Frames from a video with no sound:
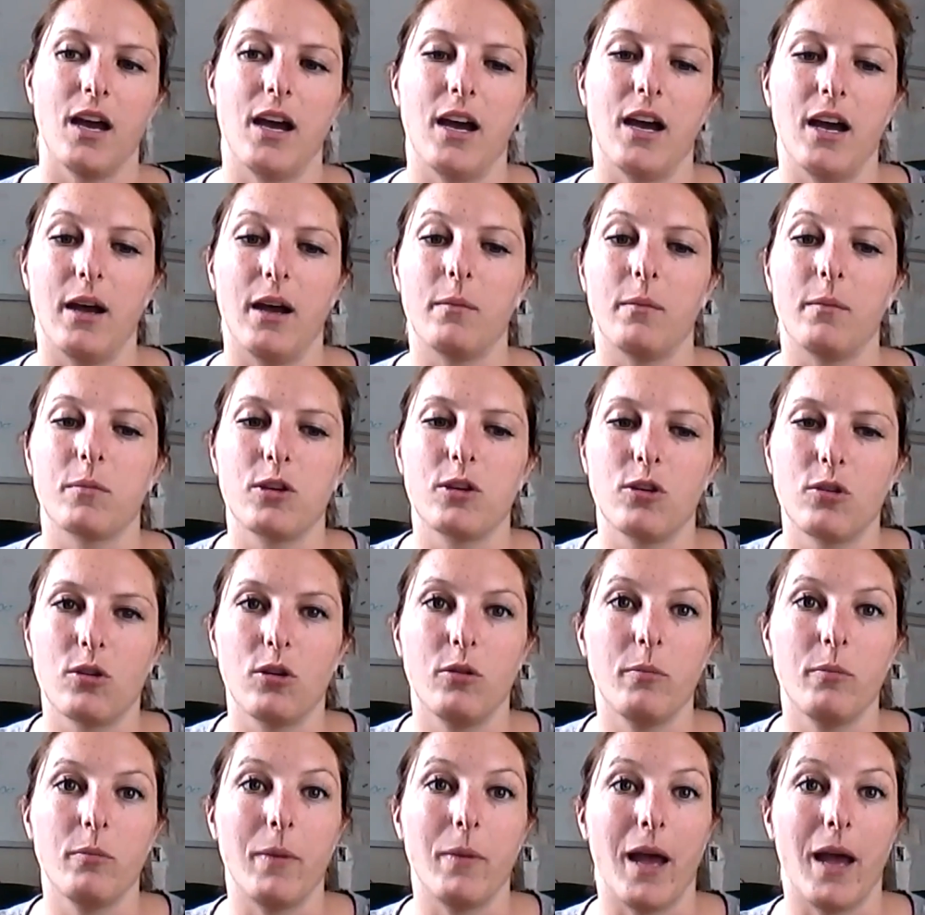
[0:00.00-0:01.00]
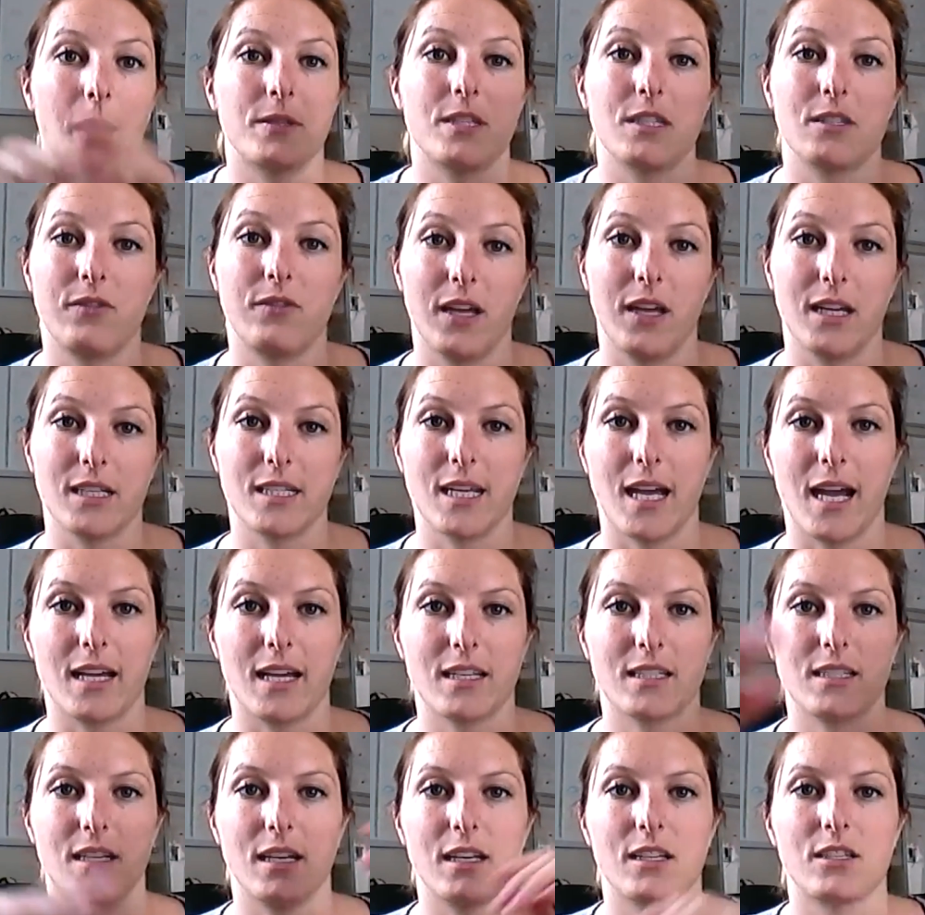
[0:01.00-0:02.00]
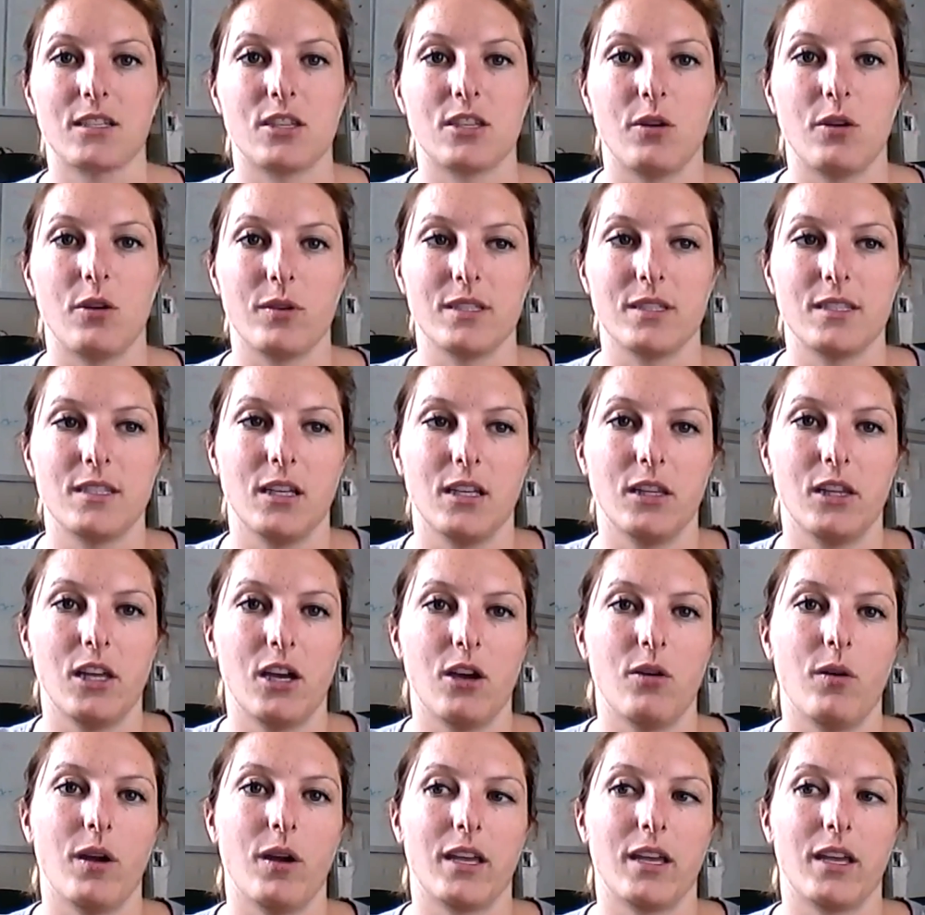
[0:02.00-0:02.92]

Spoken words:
Google Maps is fantastic. So is Zillow.